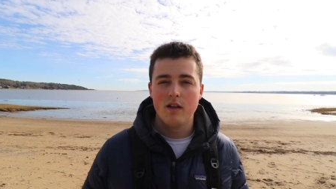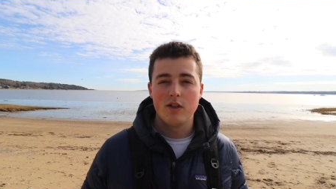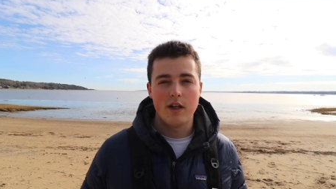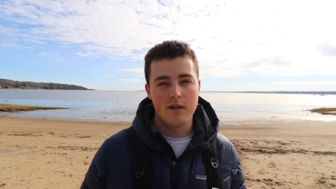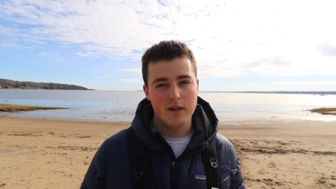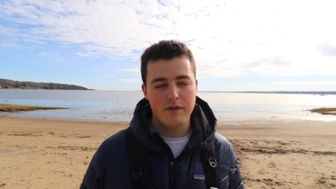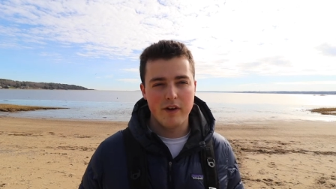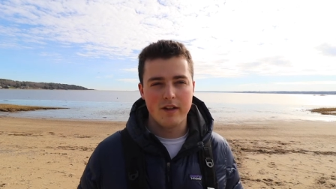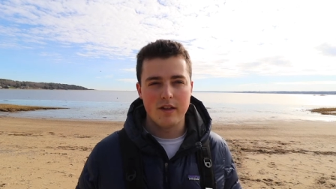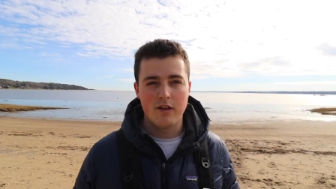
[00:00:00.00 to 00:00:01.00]
Shout out to the
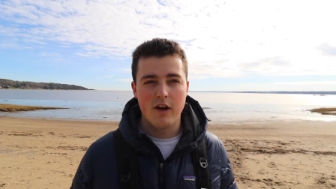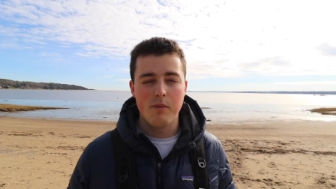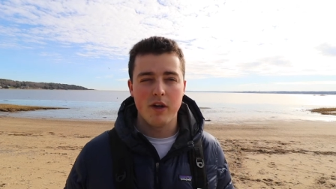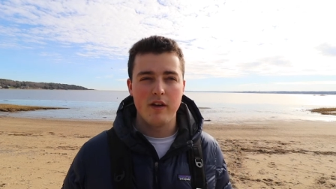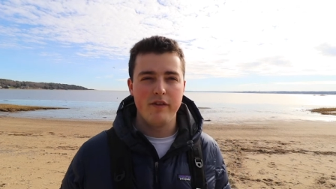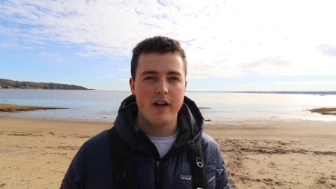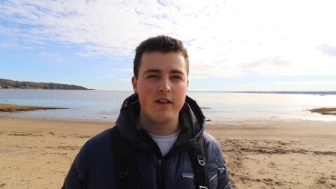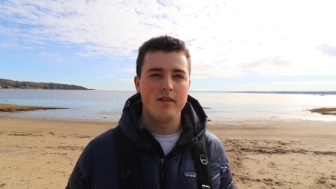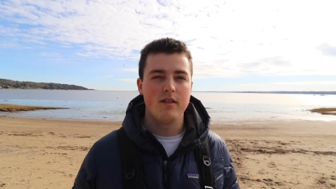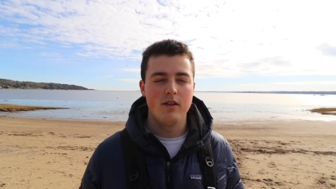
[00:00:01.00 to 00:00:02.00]
friends that are already booking
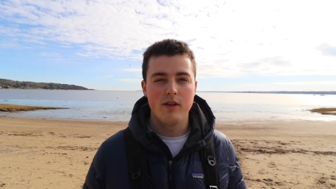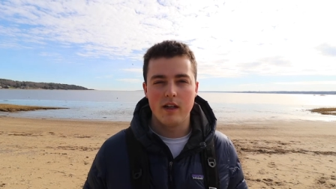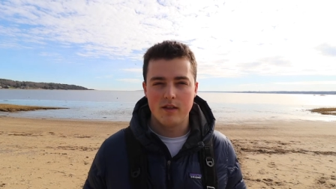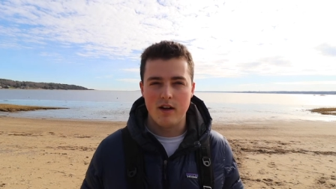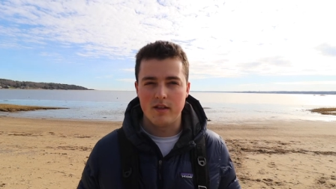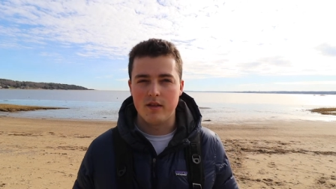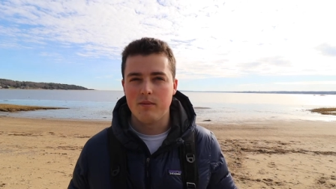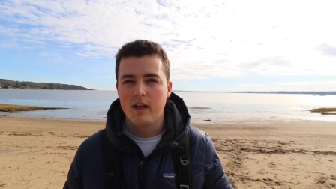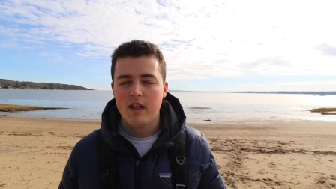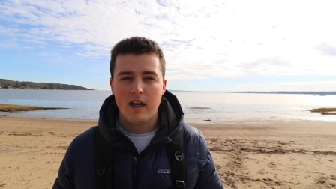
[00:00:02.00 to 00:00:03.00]
flights. You guys are
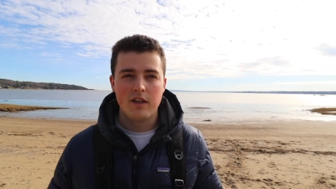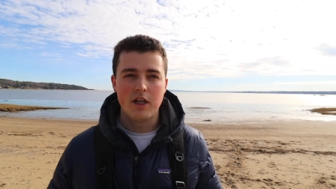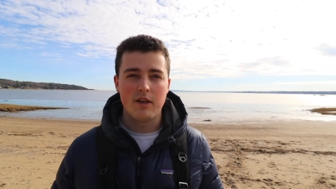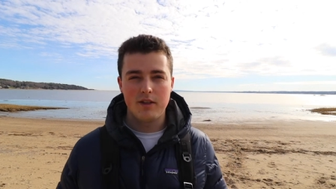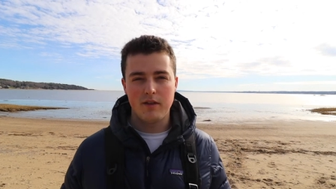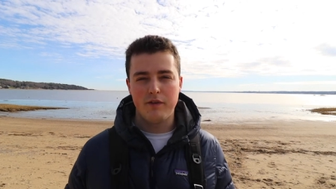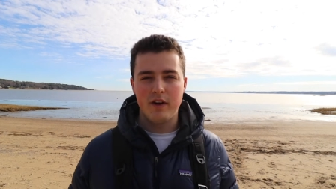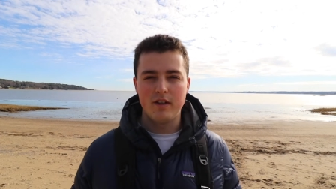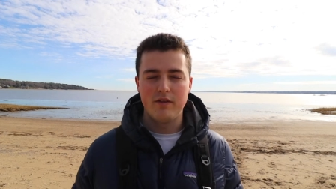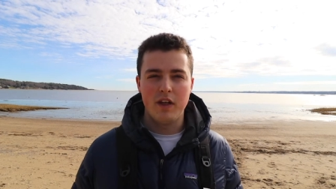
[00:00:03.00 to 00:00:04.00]
awesome. And shout out to the
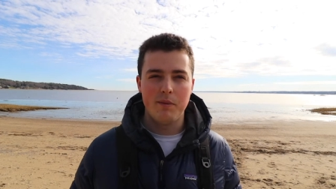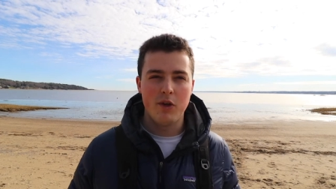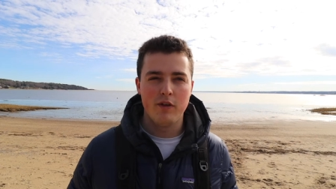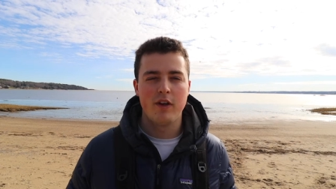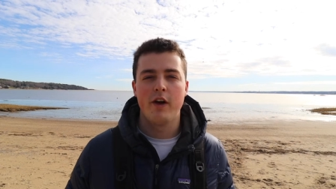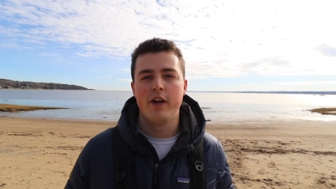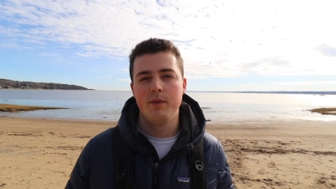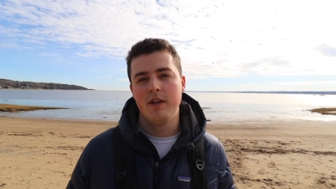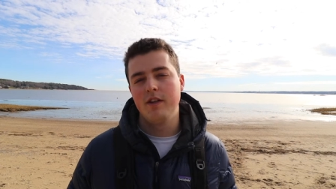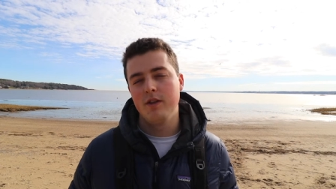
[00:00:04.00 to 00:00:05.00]
friends and family who have
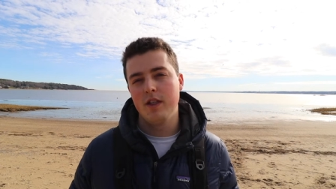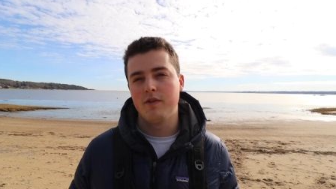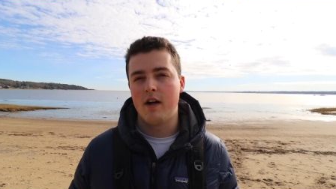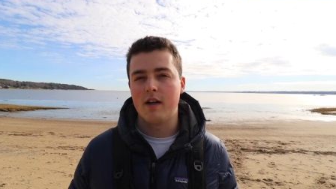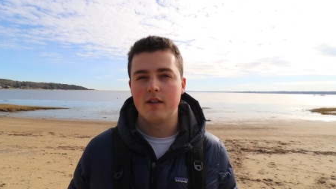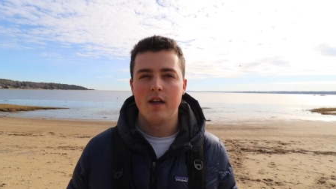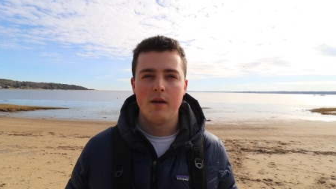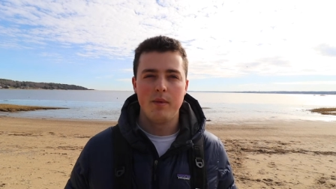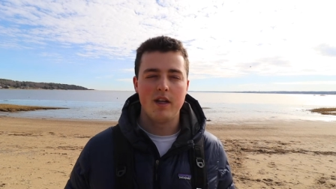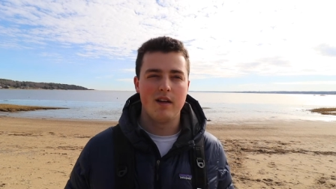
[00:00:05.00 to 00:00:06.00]
encouraged me to do these vlogs,
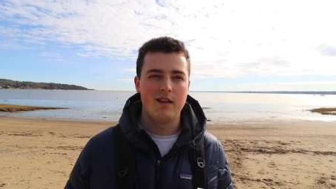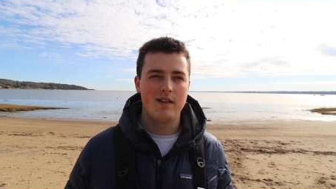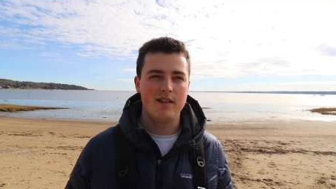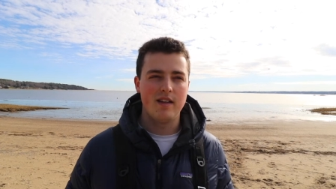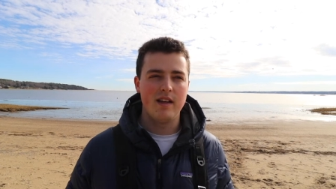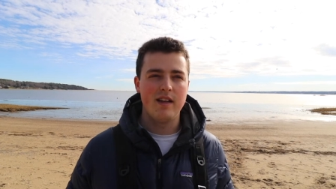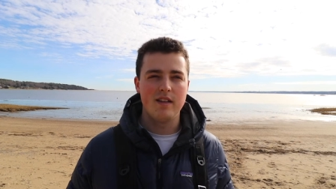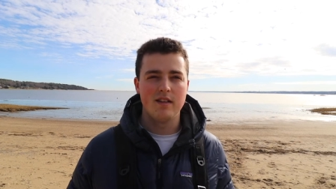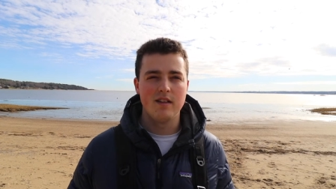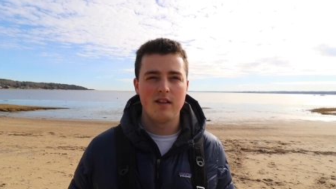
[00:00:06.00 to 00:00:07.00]
because it
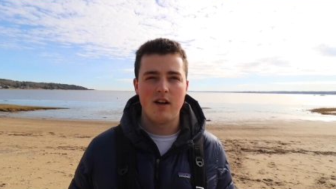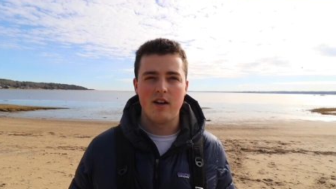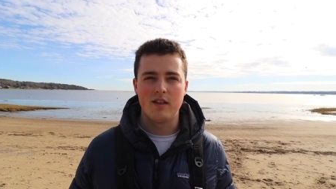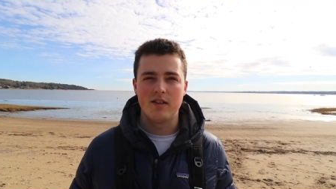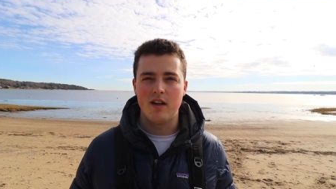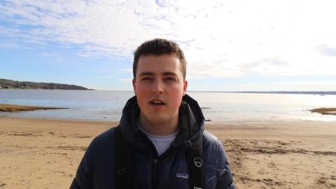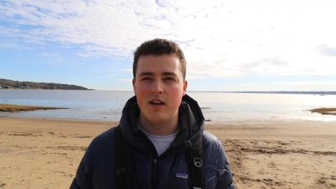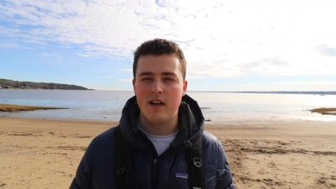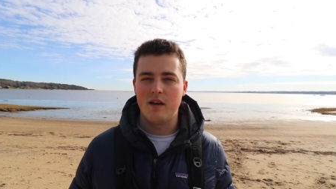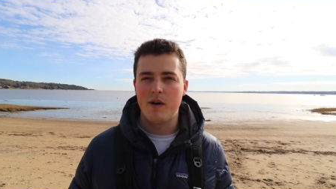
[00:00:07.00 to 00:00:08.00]
is a little hard to start
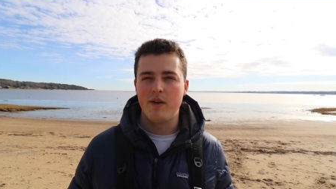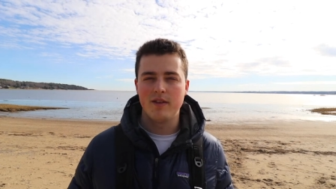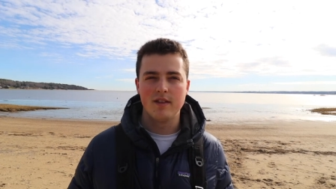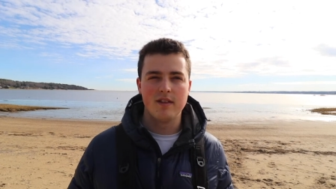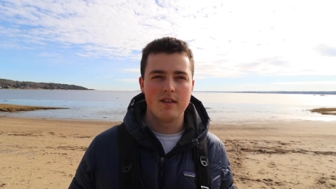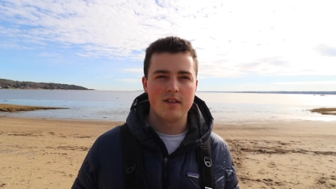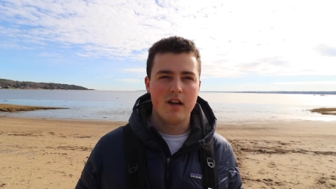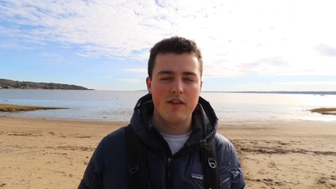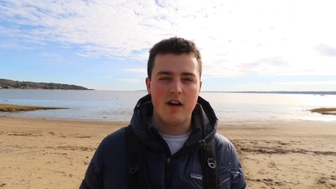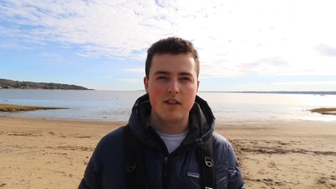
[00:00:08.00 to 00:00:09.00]
and I'm always a little
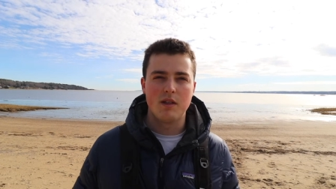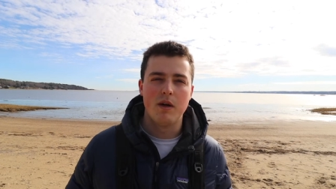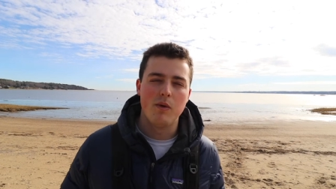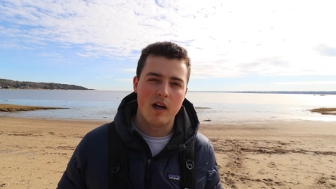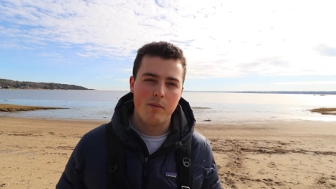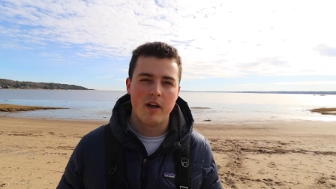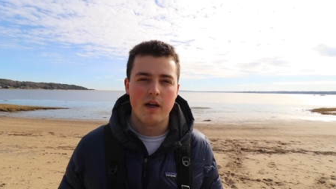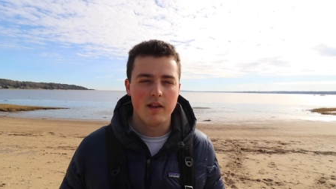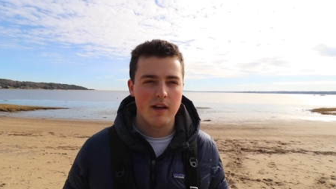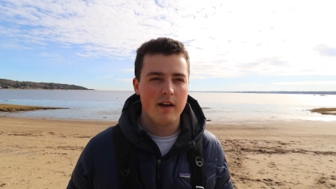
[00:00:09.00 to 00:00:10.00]
self-conscious about what I put
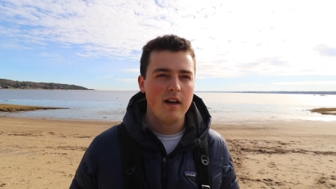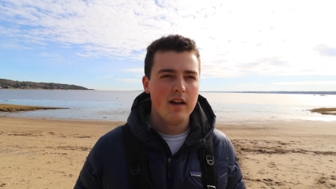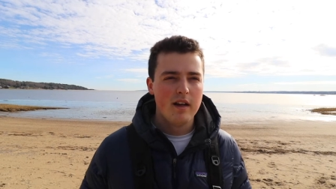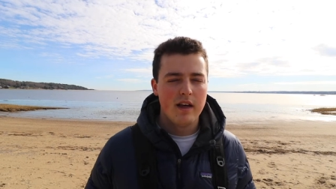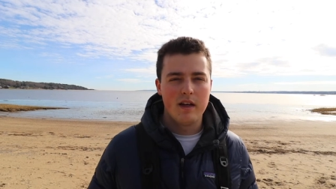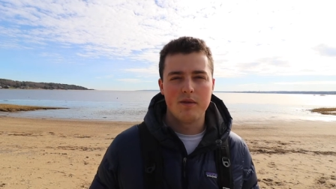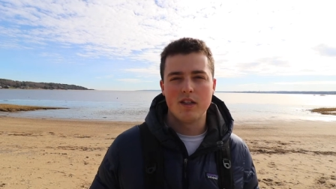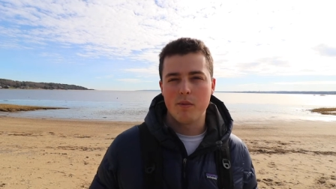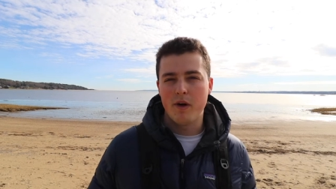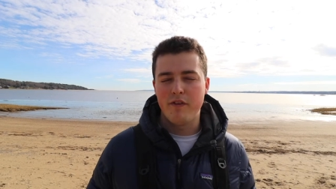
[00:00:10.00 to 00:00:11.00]
out there. And I'm
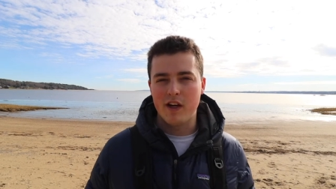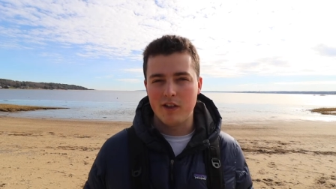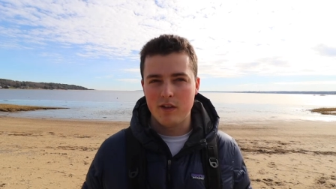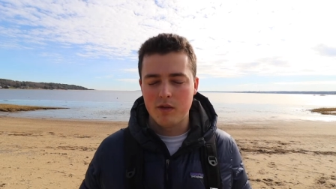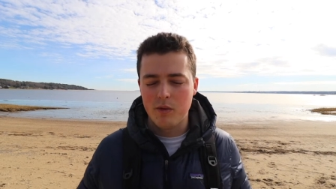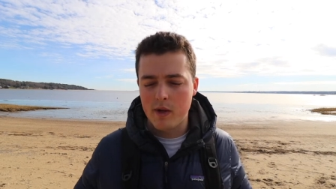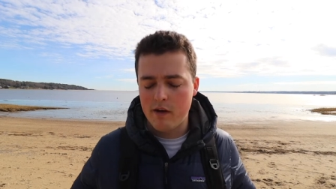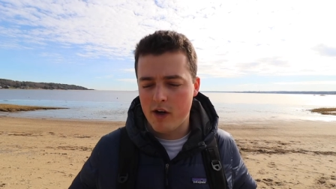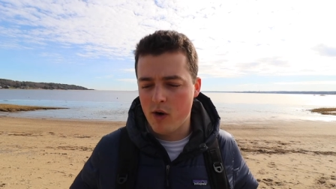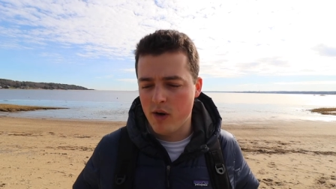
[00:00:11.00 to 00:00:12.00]
such a perfectionist with what I
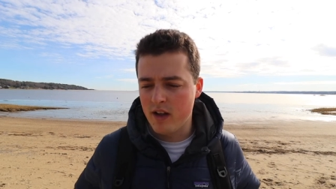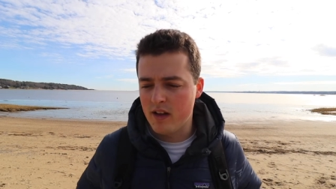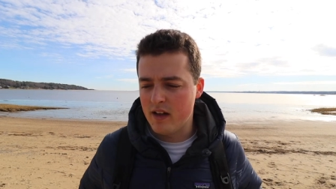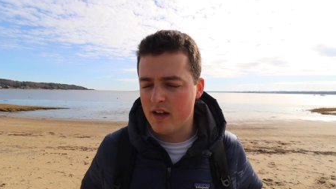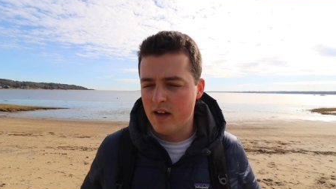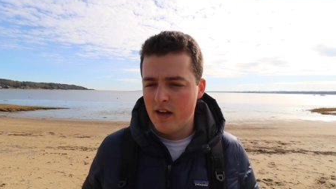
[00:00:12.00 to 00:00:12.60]
record that